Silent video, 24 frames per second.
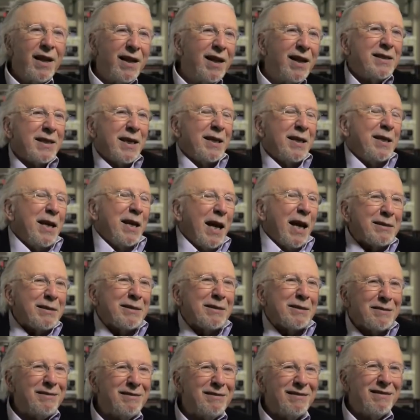And I said
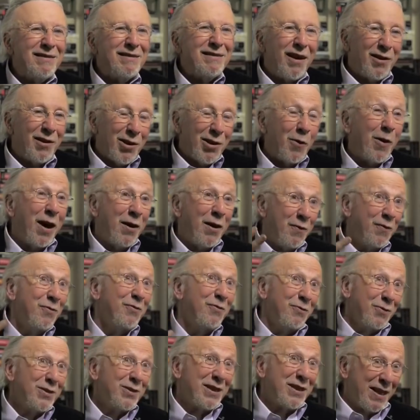yes, although I
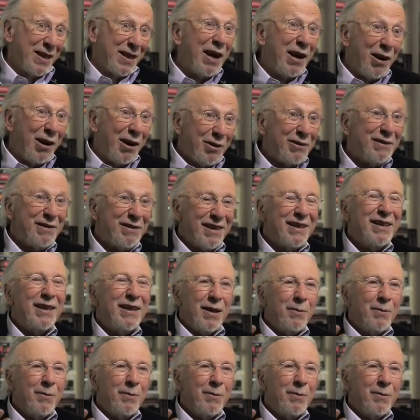was scared.